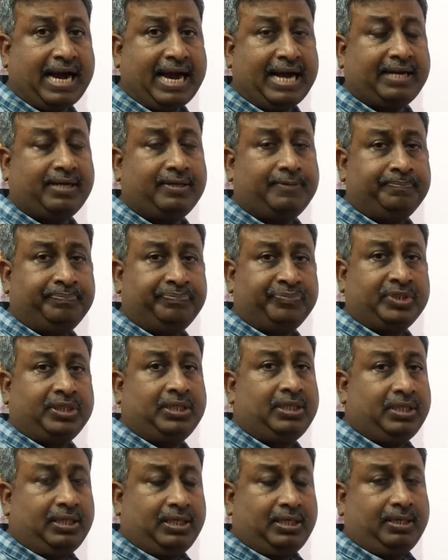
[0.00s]
egg,
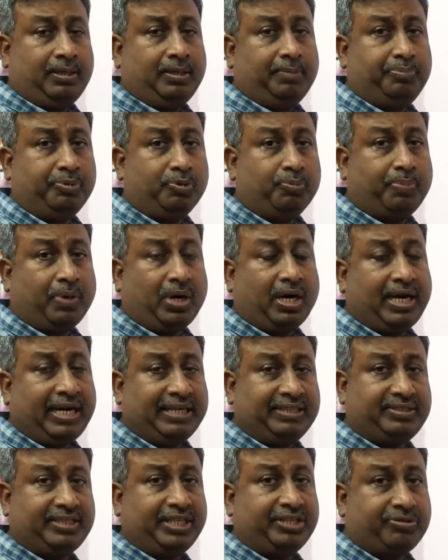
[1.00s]
pupa,
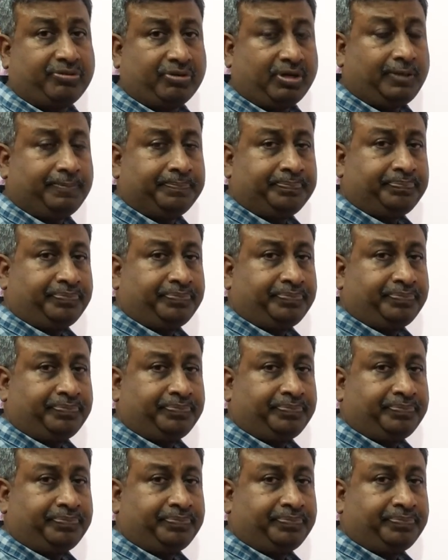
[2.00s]
etc.